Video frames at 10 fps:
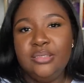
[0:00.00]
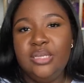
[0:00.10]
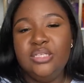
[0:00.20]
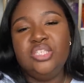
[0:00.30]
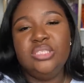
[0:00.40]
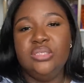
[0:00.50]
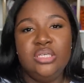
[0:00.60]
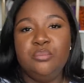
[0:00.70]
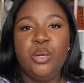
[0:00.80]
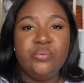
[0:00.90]
It's just a
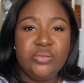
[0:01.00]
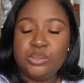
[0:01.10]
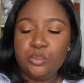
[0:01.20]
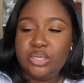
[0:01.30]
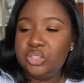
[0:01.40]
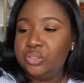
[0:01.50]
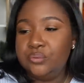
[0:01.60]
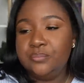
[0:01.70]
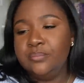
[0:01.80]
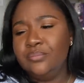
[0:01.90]
good, perfect spring
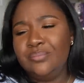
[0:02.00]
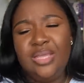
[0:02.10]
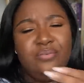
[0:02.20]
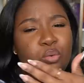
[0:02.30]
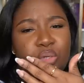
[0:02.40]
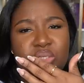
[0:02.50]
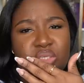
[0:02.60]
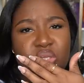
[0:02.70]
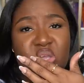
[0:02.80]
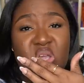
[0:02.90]
shoe. And of
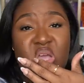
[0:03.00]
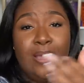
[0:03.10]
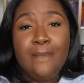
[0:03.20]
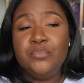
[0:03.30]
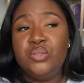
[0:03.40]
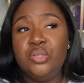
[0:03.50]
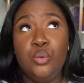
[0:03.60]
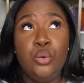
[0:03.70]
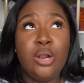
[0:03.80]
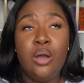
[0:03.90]
course,
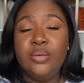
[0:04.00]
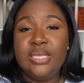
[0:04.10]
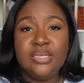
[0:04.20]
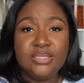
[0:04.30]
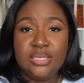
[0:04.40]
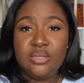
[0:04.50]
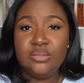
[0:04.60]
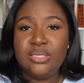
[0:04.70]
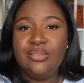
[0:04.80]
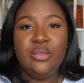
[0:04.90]
Torrid always has
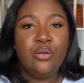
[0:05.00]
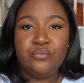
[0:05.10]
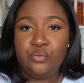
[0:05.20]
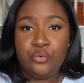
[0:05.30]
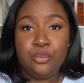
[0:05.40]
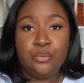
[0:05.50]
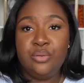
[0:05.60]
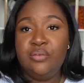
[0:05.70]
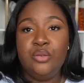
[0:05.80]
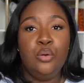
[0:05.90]
sales and they're
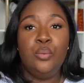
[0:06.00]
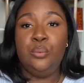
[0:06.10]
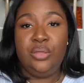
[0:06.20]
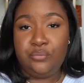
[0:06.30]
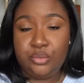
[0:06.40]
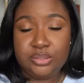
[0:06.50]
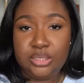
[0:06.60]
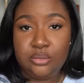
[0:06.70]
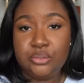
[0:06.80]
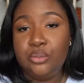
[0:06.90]
affordable if you don't want to wait for a
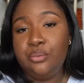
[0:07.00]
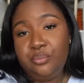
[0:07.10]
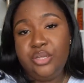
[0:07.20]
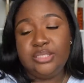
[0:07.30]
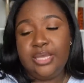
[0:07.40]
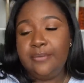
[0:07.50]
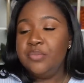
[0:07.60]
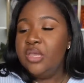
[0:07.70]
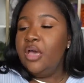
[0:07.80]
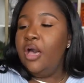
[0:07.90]
sale. So there's that.
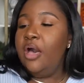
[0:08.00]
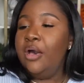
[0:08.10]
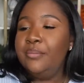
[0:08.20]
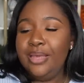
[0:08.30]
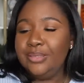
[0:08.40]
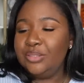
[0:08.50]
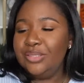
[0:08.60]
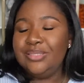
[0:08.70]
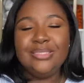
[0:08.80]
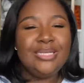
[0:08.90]
Yeah, so
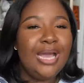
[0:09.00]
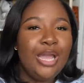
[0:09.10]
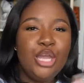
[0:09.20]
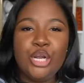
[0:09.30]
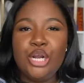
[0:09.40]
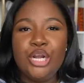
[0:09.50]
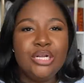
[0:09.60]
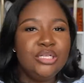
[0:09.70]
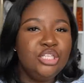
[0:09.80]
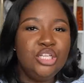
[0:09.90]
this
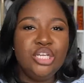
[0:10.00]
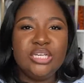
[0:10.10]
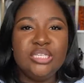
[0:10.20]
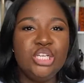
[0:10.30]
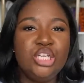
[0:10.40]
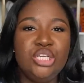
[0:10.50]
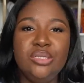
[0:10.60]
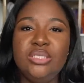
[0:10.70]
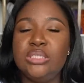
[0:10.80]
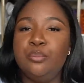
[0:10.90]
entire look is a
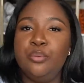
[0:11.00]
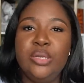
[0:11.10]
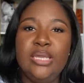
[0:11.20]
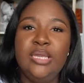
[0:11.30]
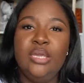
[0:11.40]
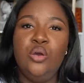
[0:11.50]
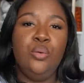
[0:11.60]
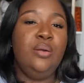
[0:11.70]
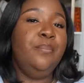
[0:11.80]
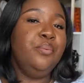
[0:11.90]
good spring,
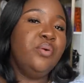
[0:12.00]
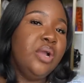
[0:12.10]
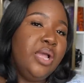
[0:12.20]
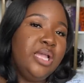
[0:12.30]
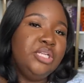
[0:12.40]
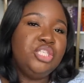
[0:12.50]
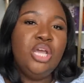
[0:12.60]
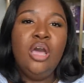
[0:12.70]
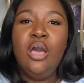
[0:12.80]
going to brunch.